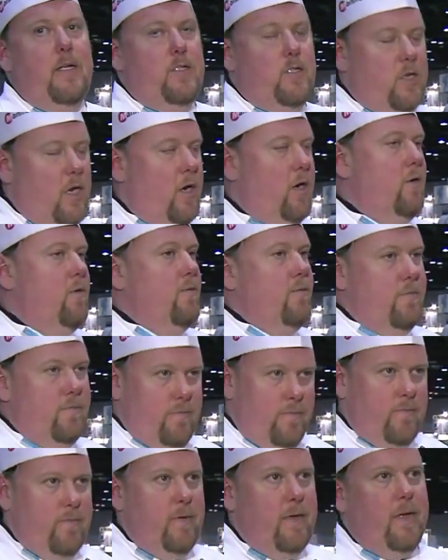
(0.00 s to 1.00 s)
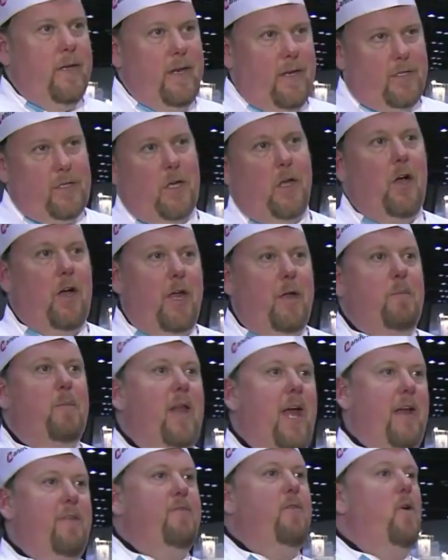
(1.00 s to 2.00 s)
So it's a cooking
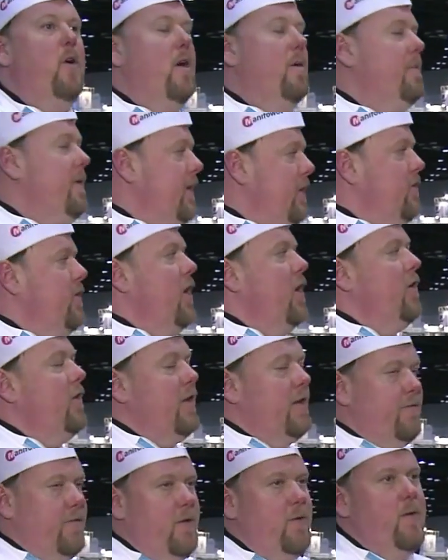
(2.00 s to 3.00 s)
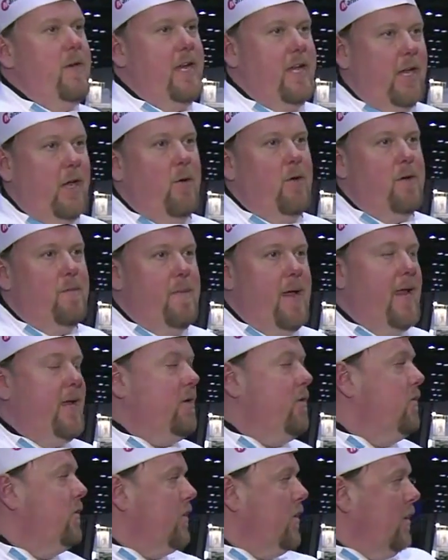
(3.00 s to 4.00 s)
platform, and you know that if you need to go into
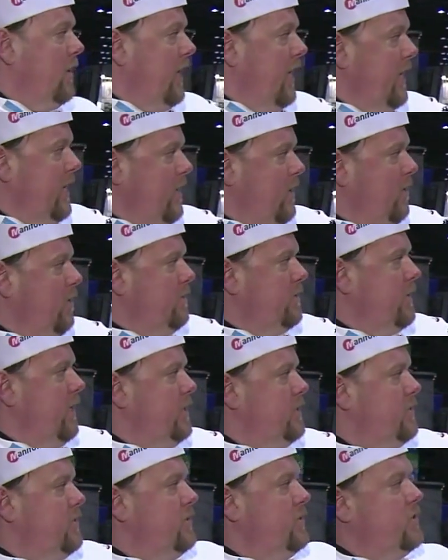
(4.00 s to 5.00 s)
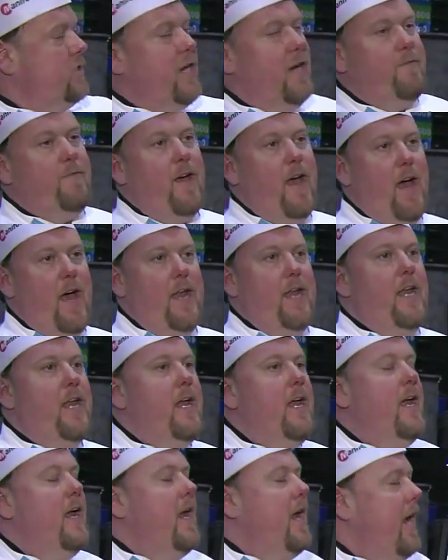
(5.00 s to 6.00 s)
manual cooking, you'll touch the chef hat,
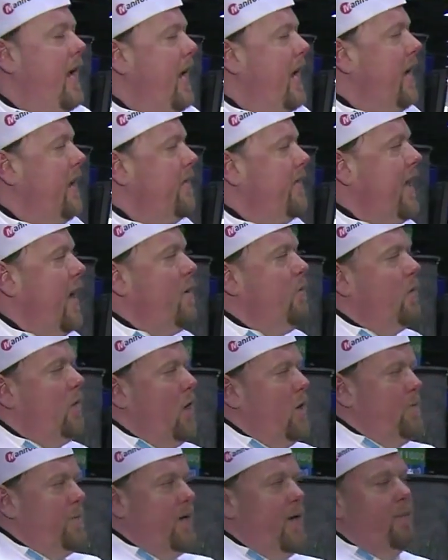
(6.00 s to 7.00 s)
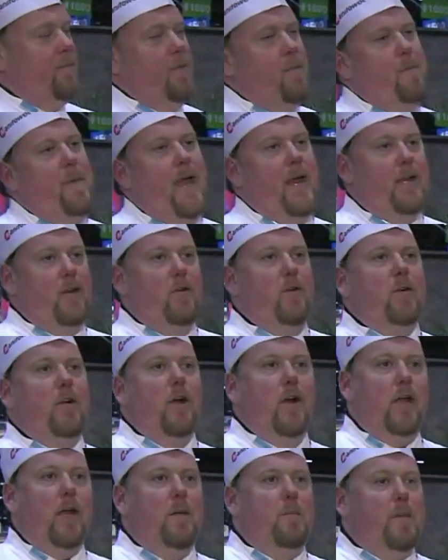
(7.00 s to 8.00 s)
and that will open up the manual
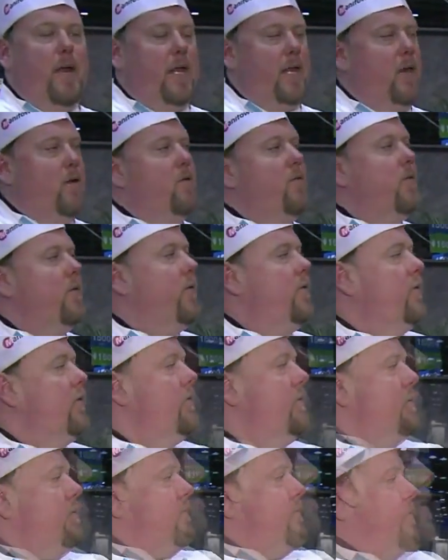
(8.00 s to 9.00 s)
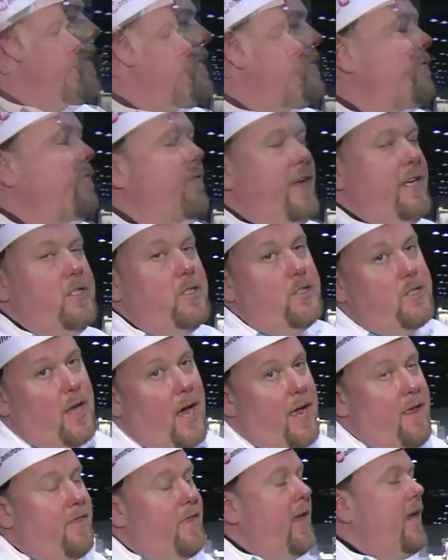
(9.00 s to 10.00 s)
cooking menu. Best features,
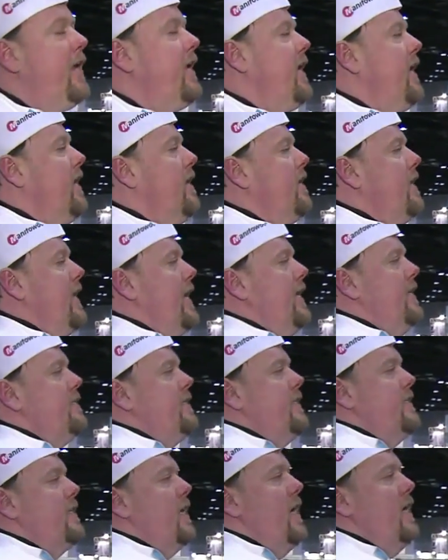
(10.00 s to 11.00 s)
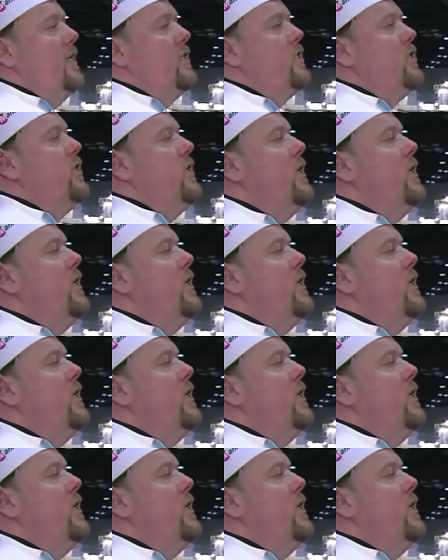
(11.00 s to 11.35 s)
I think, in the Easy Touch